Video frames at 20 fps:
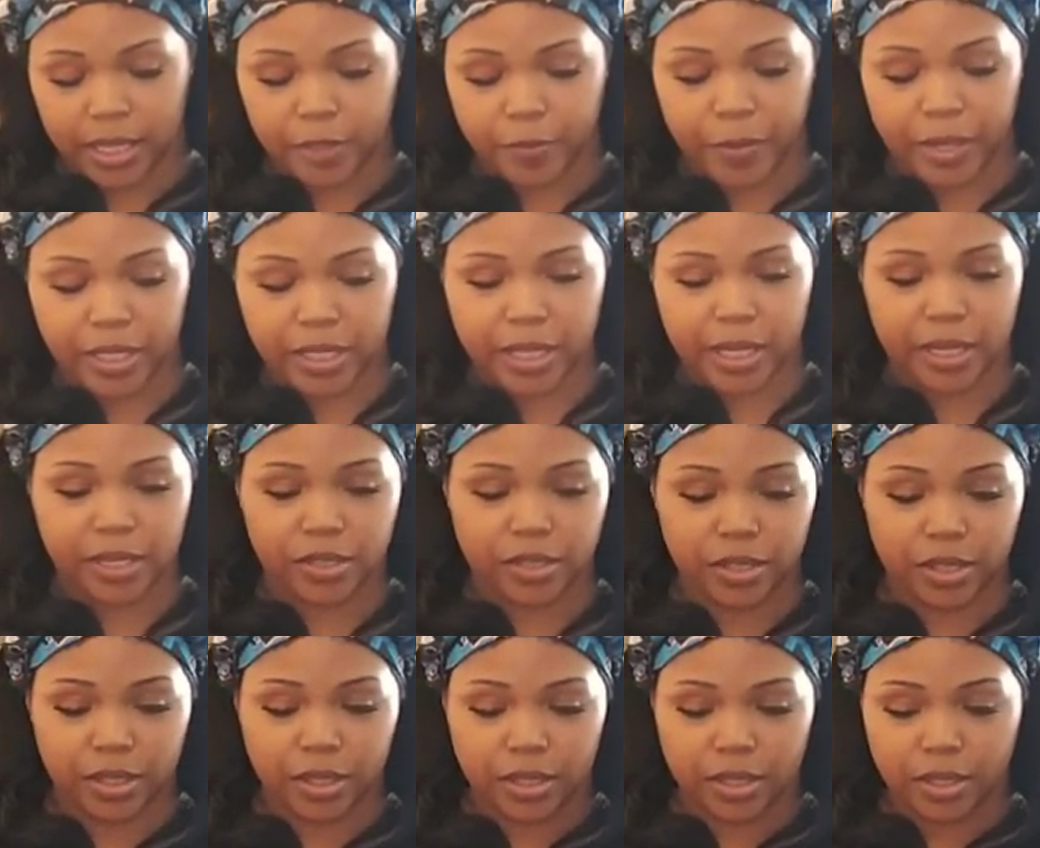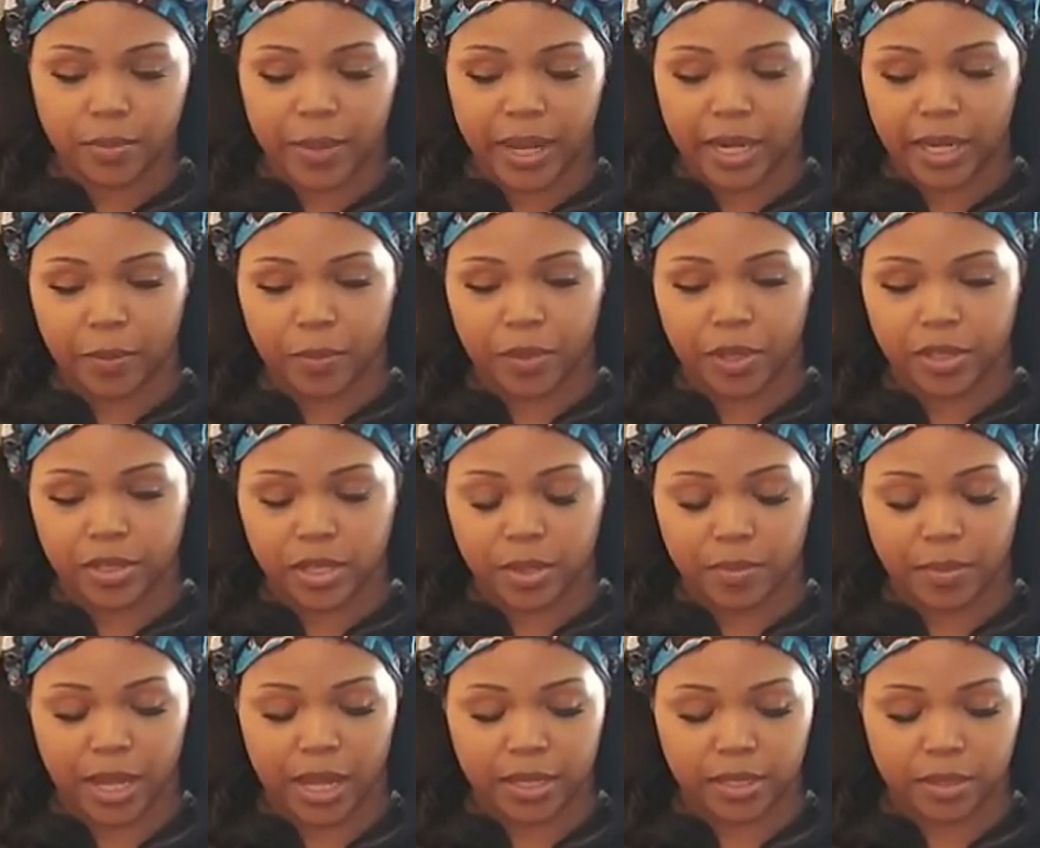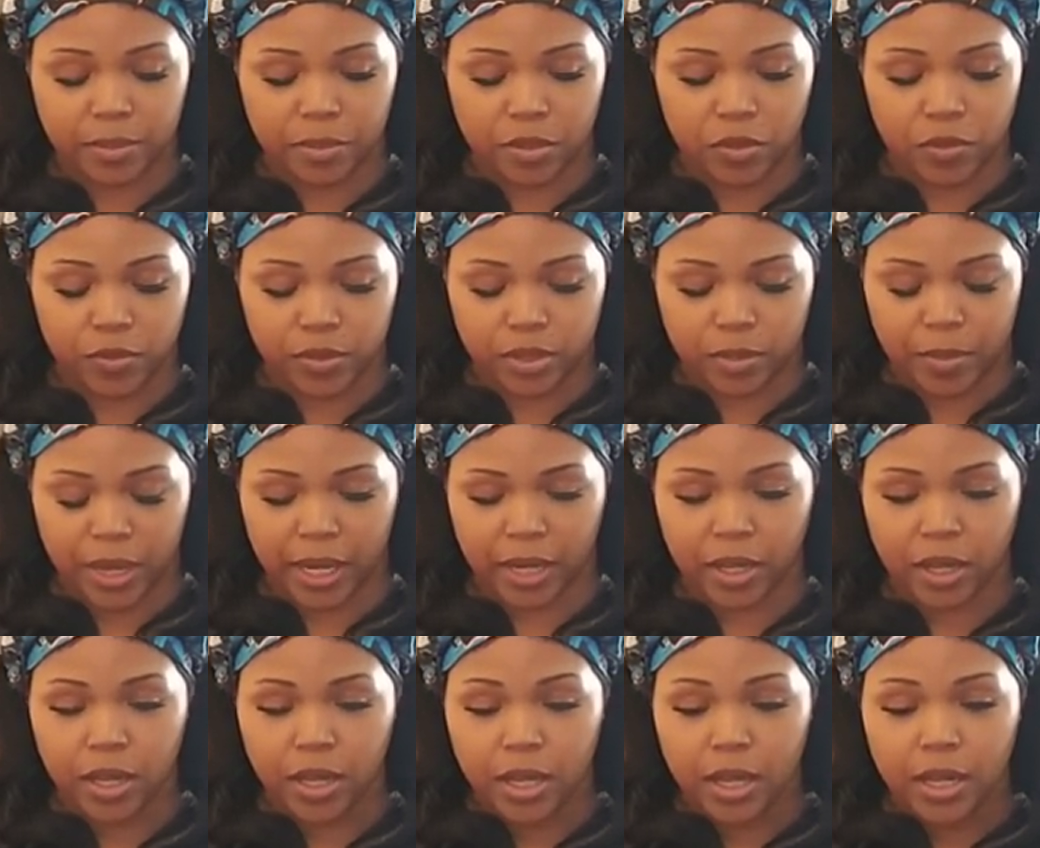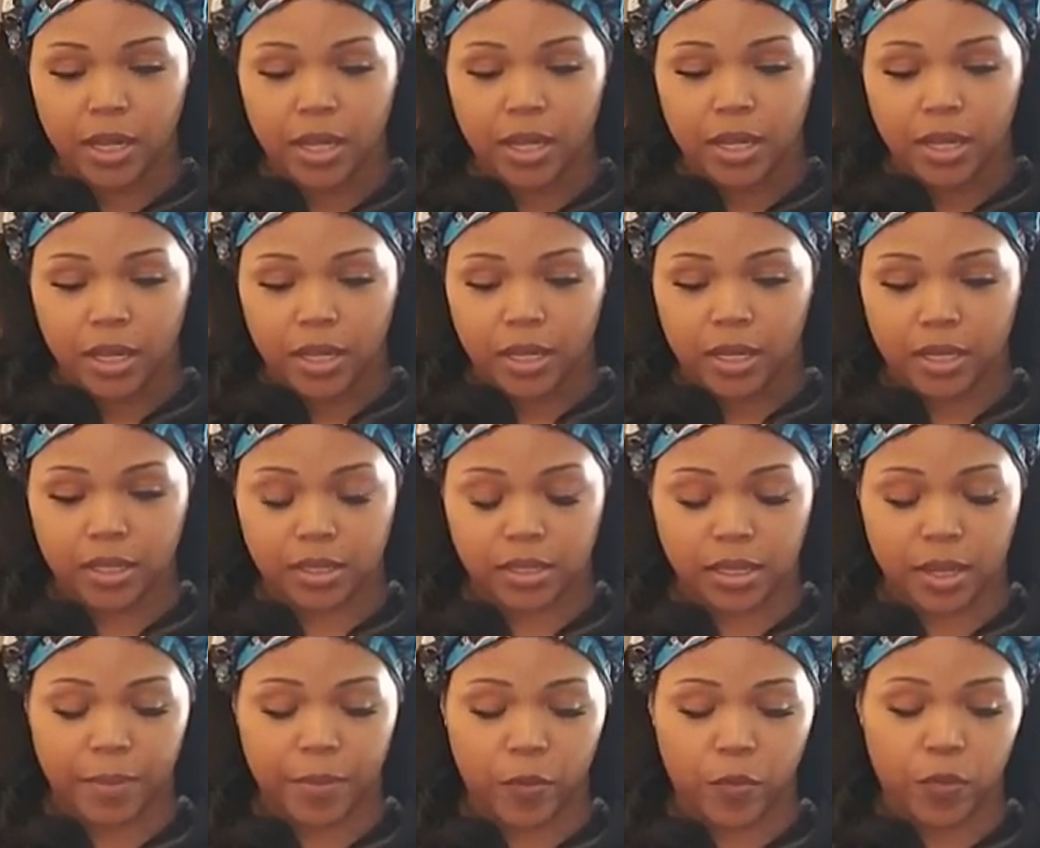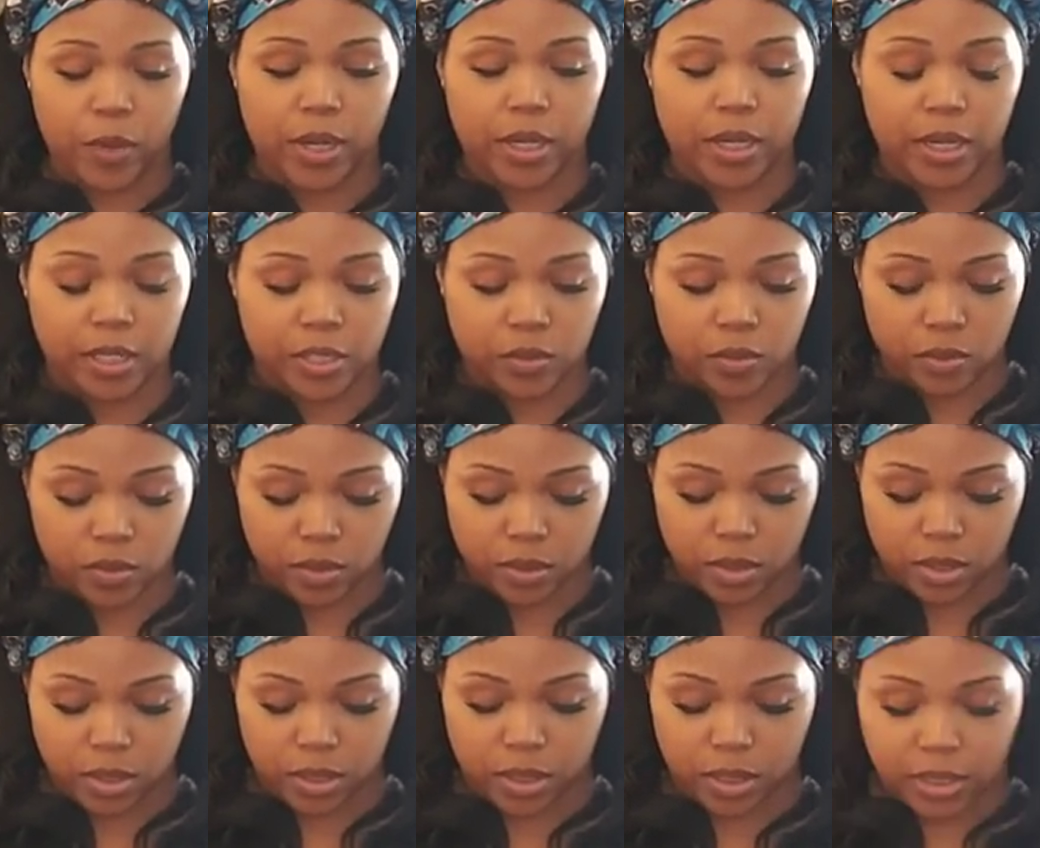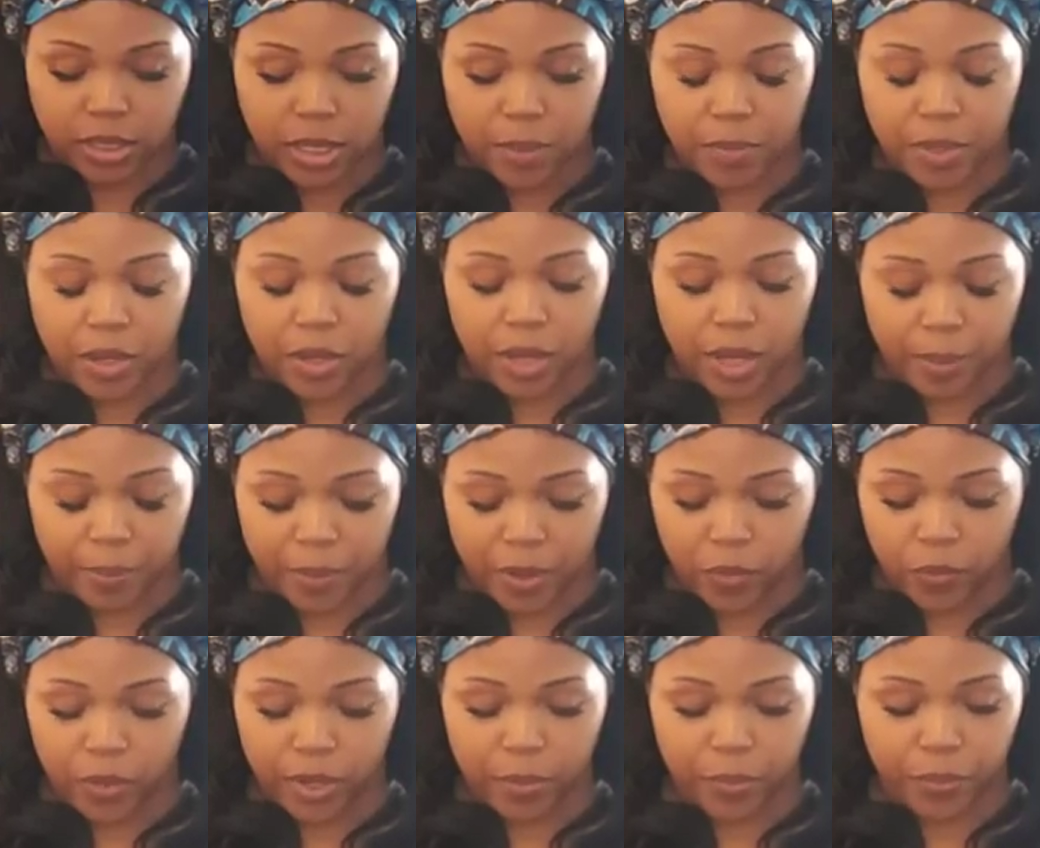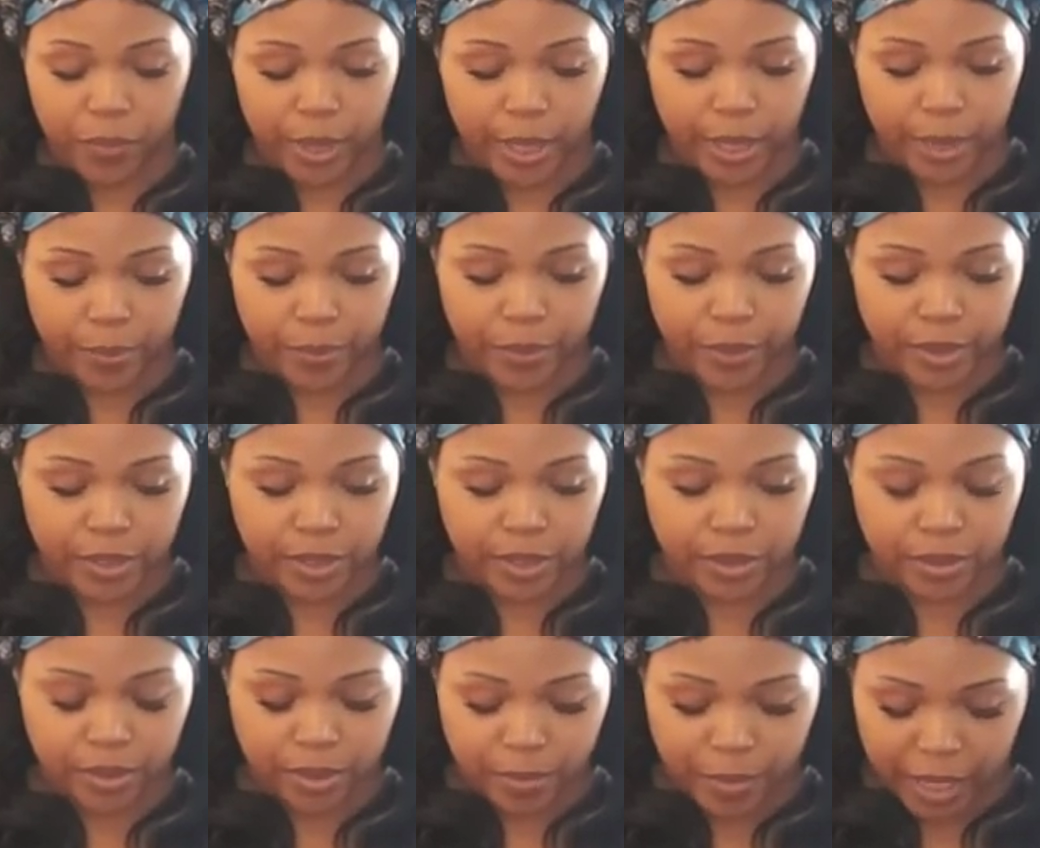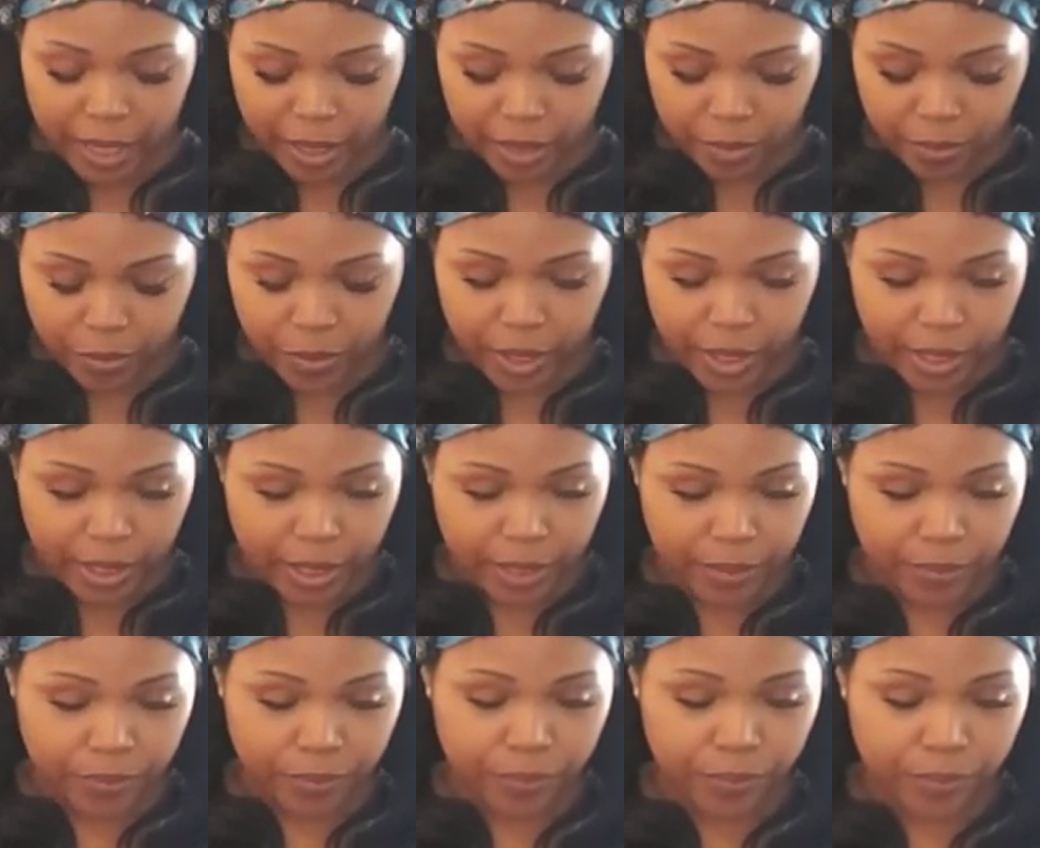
Expectation. Somebody could be, something has something to do with somebody some what this something happening with a pregnant person, somebody pregnant.